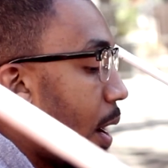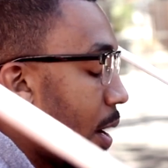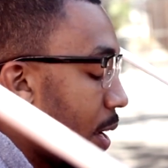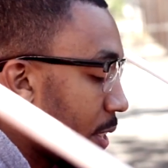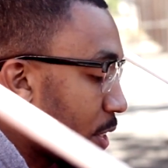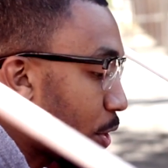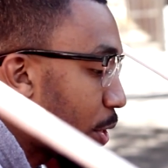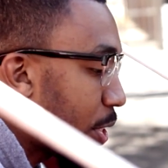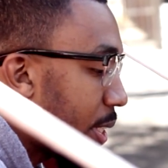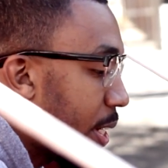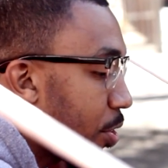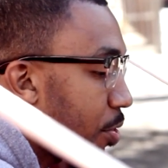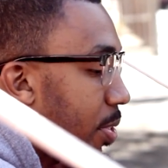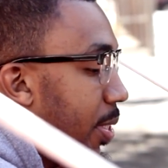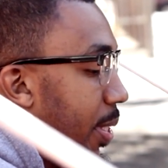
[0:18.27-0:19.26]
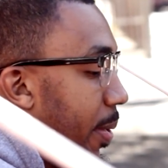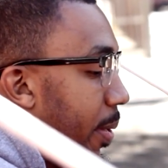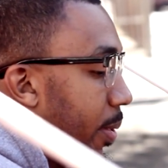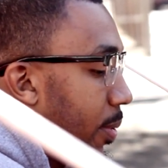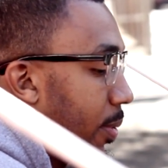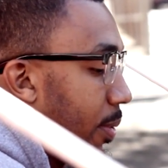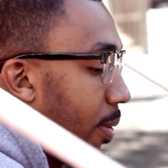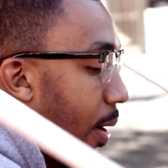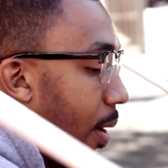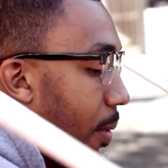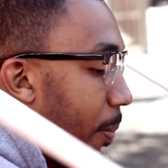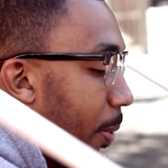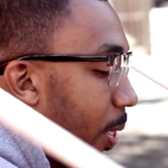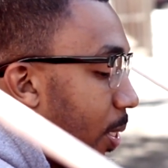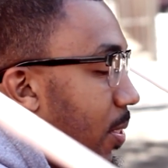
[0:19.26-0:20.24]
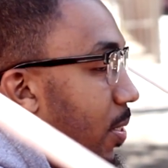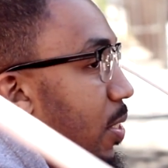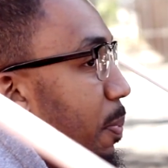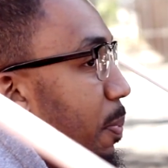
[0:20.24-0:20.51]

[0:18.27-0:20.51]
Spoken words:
So it's interesting because this